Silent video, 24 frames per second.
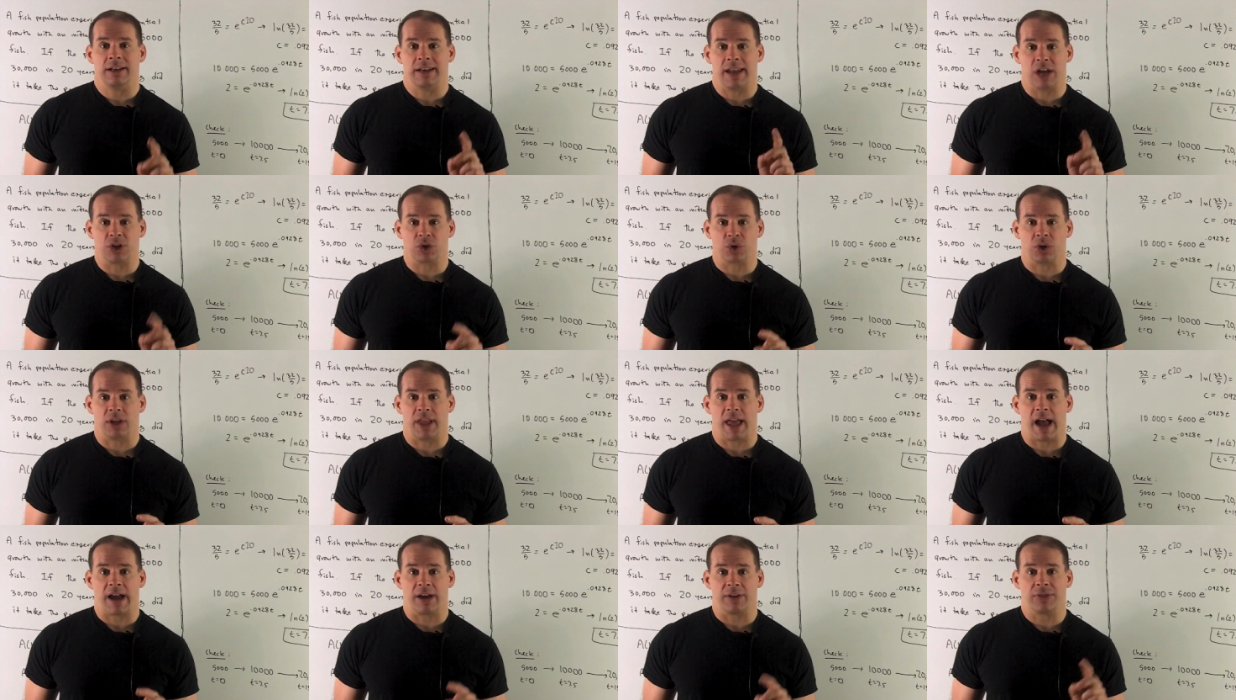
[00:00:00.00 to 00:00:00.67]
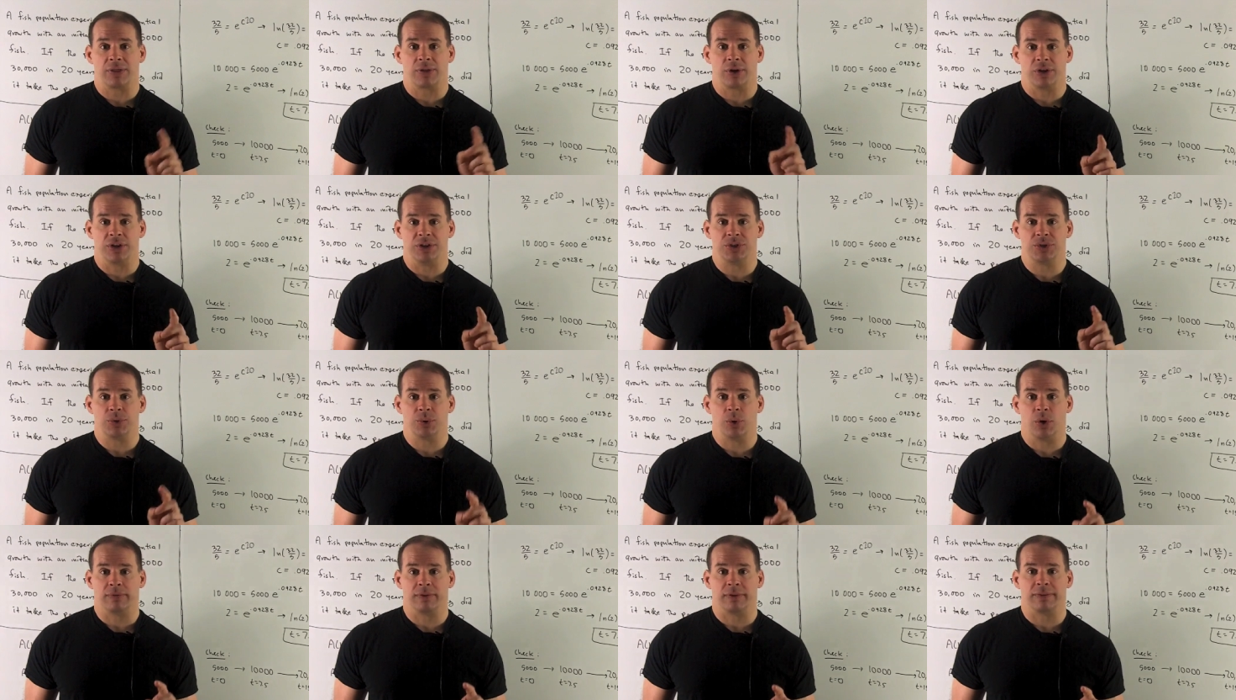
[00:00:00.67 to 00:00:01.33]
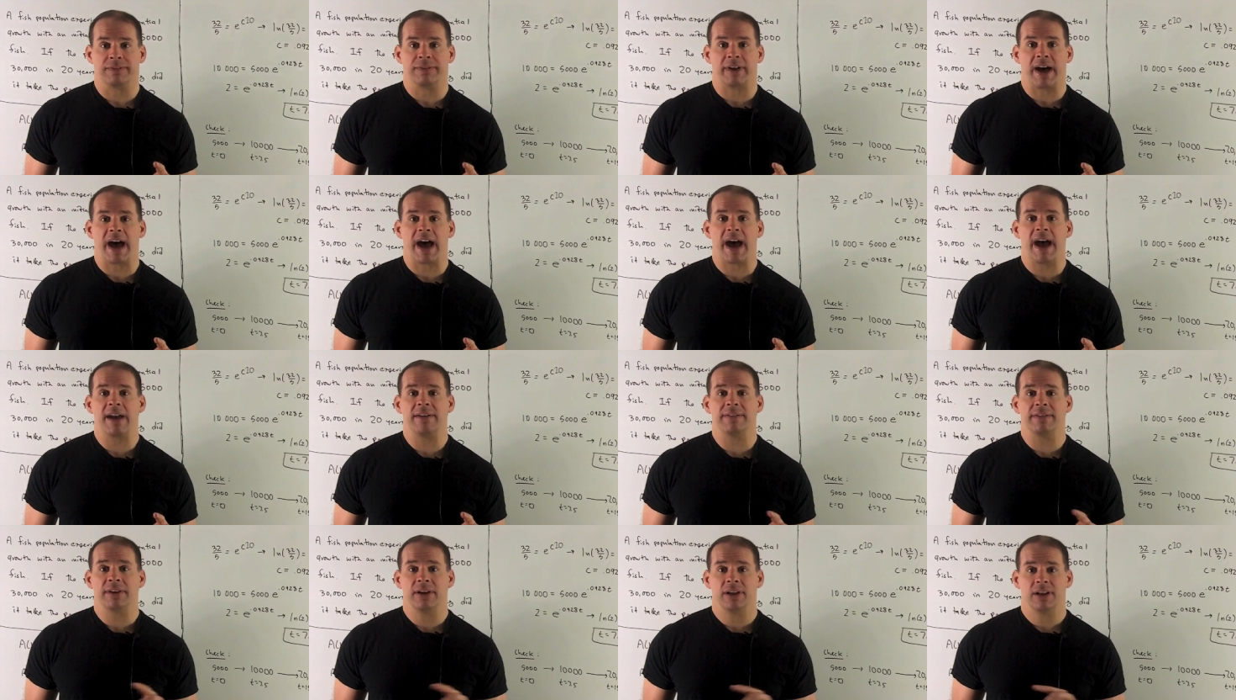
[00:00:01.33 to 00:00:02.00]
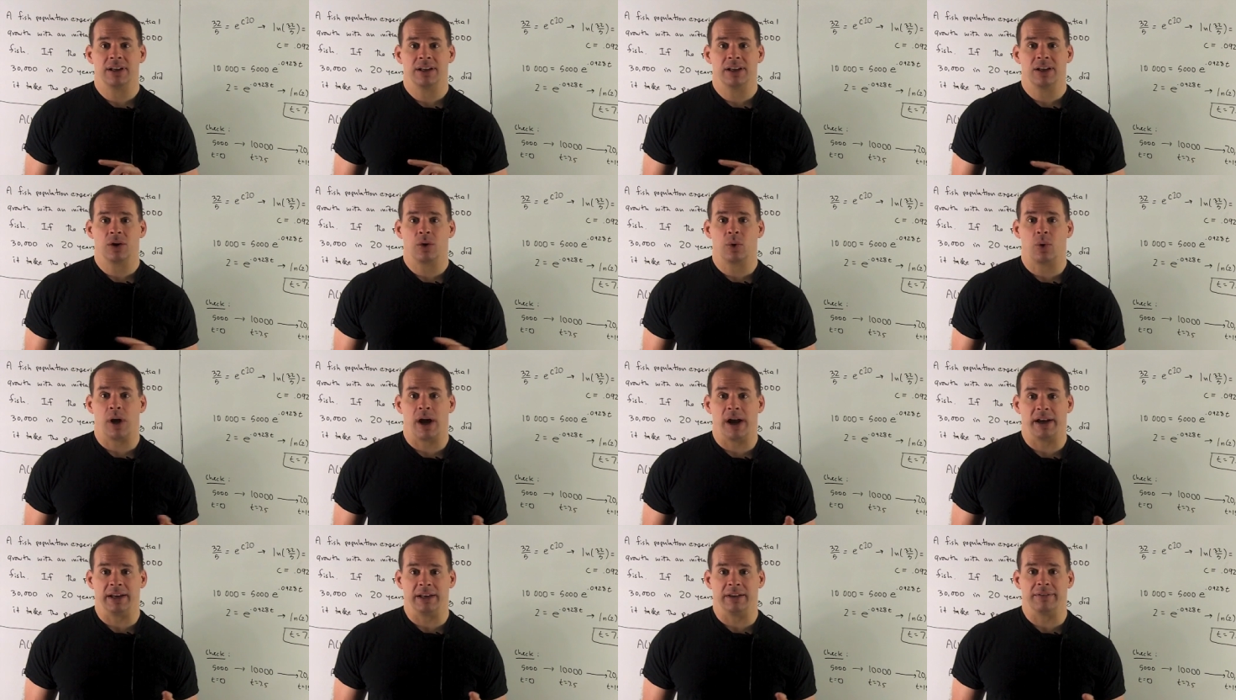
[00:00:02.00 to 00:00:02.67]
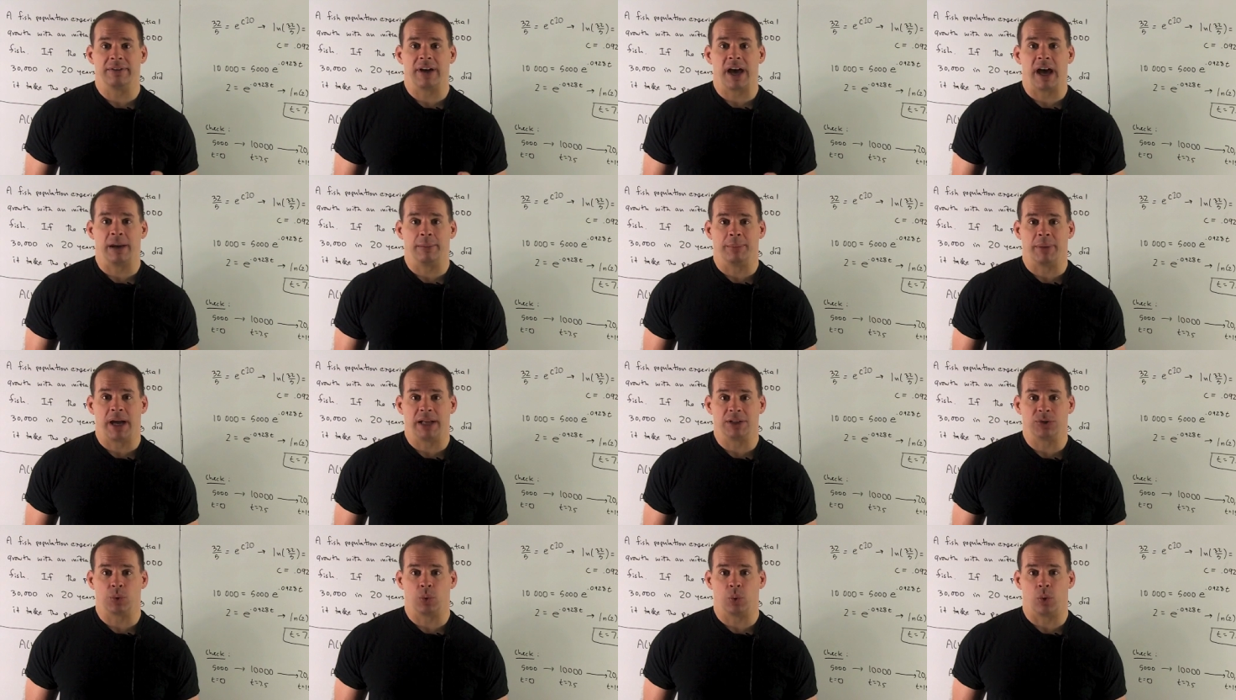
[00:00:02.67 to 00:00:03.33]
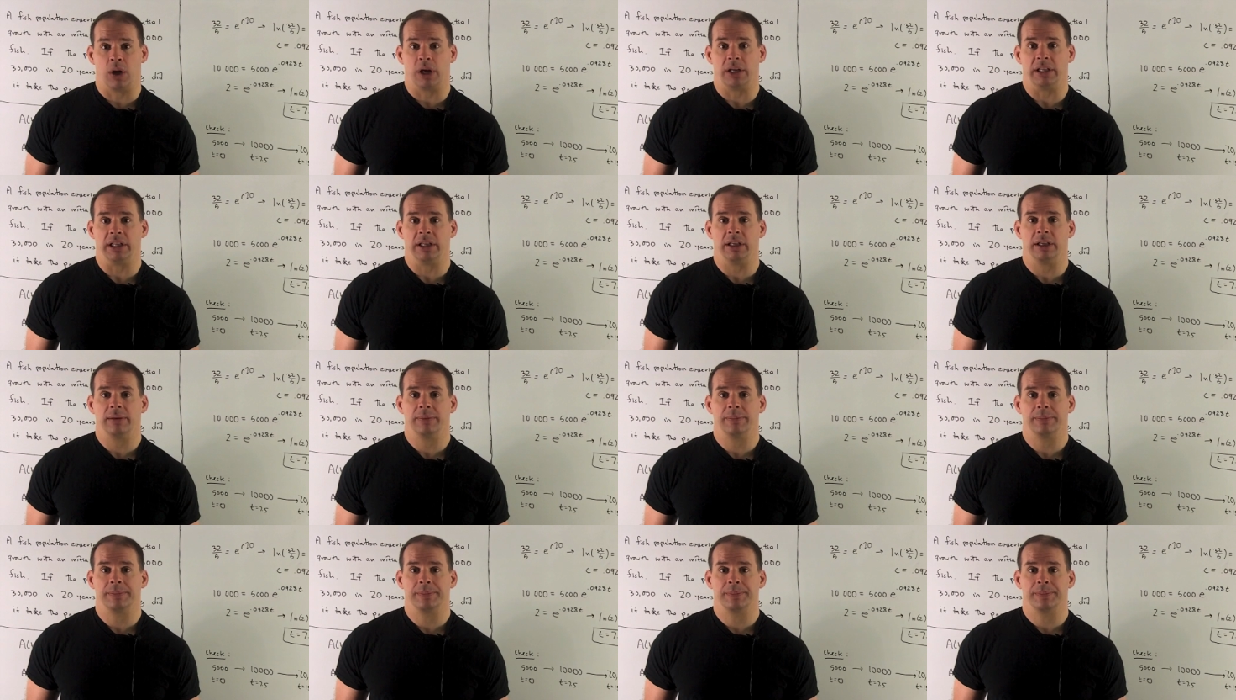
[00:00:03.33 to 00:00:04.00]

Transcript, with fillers: natural log of 32 over 5, quantity divided by 20.